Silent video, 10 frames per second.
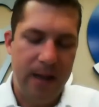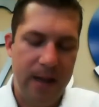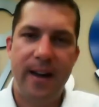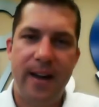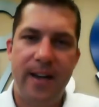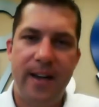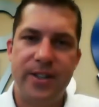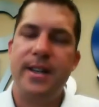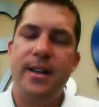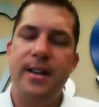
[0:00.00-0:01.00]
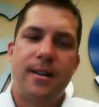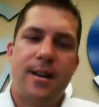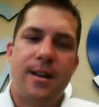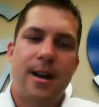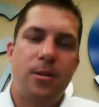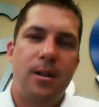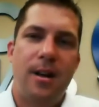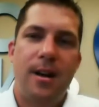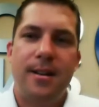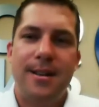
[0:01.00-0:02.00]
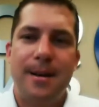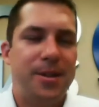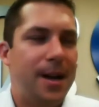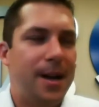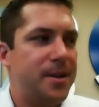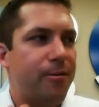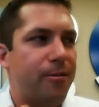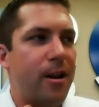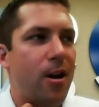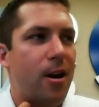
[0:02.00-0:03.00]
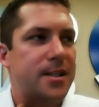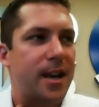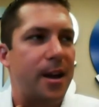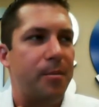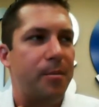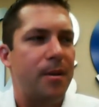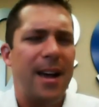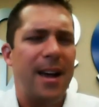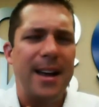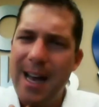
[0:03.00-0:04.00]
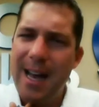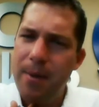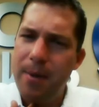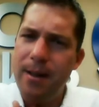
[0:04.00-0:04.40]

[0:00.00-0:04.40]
I've actually seen a couple times in a Red Hawks game. Is that what maybe?